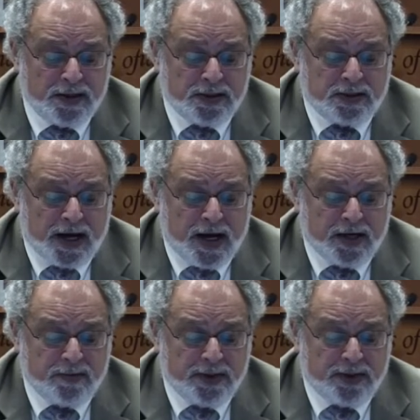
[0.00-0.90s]
To
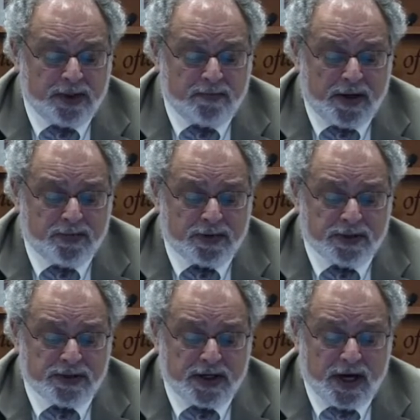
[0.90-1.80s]
document that a member
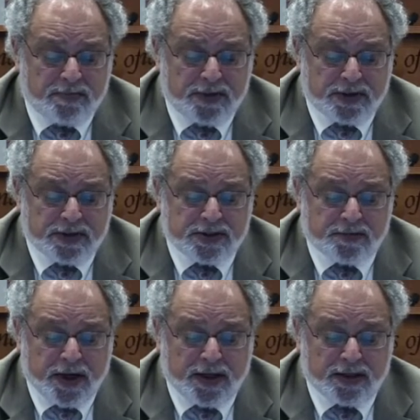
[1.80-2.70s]
does not
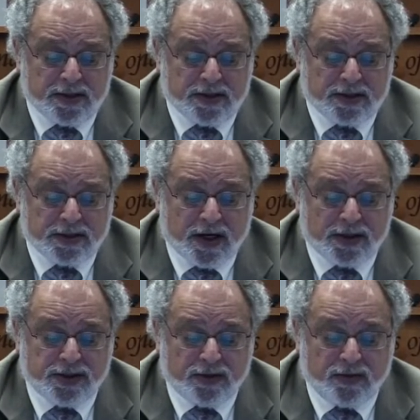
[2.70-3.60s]
participate in the
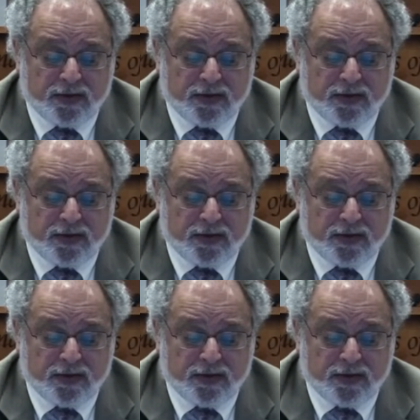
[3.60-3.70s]
discussion